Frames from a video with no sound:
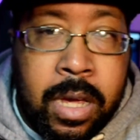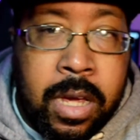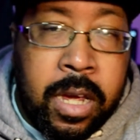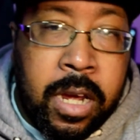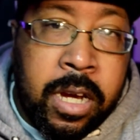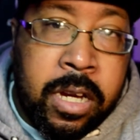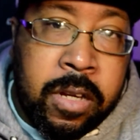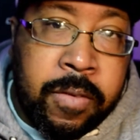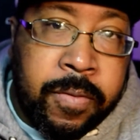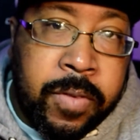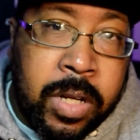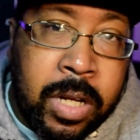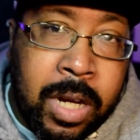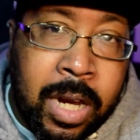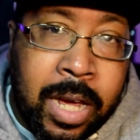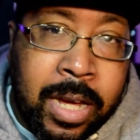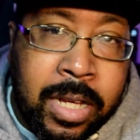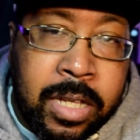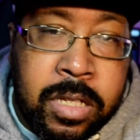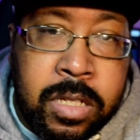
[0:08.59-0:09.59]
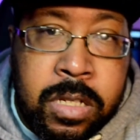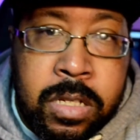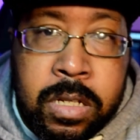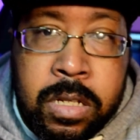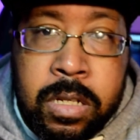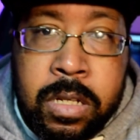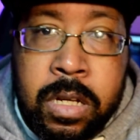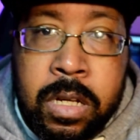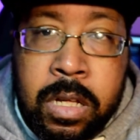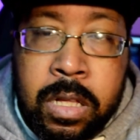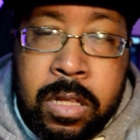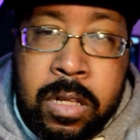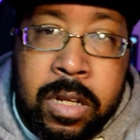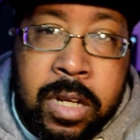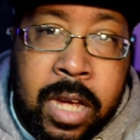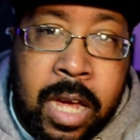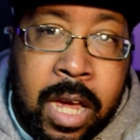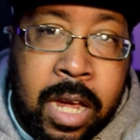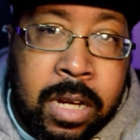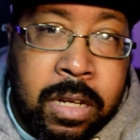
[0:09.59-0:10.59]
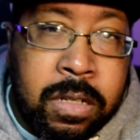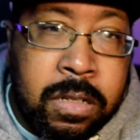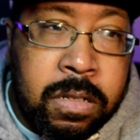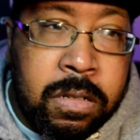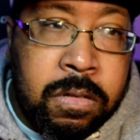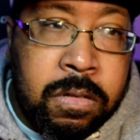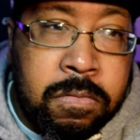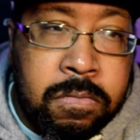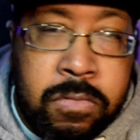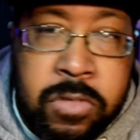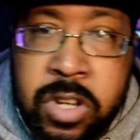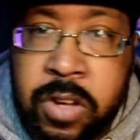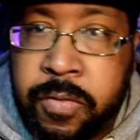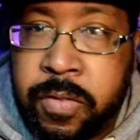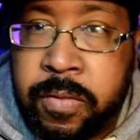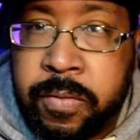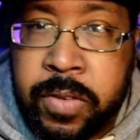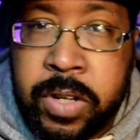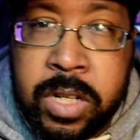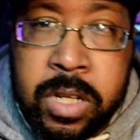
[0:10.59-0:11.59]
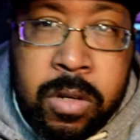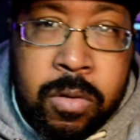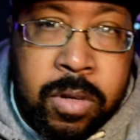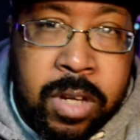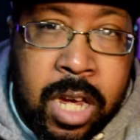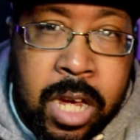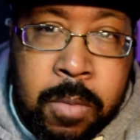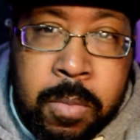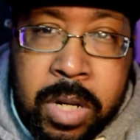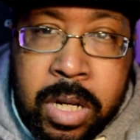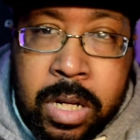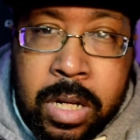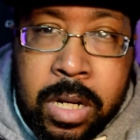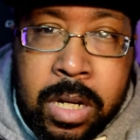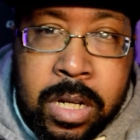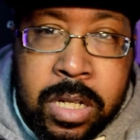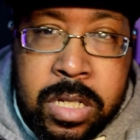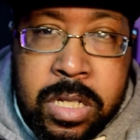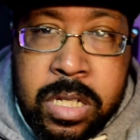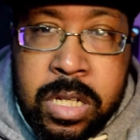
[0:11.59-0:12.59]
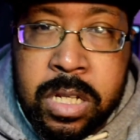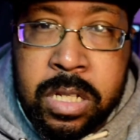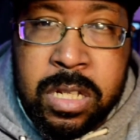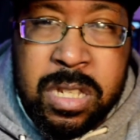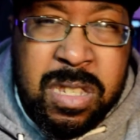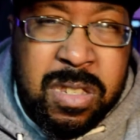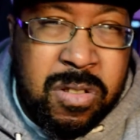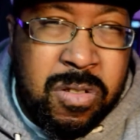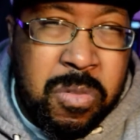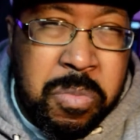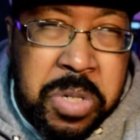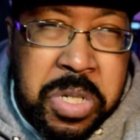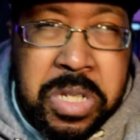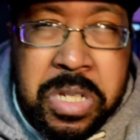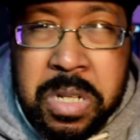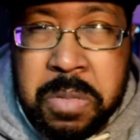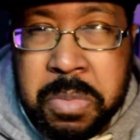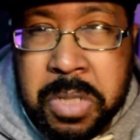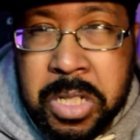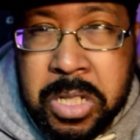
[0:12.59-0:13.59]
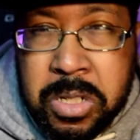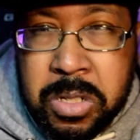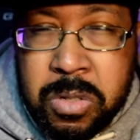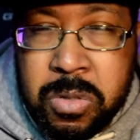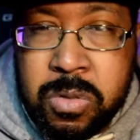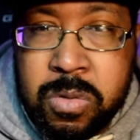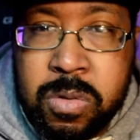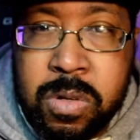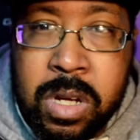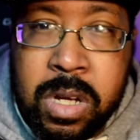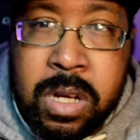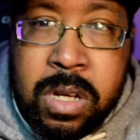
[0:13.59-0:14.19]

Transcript: and if you like to look at different video gaming content, this is going to be something new,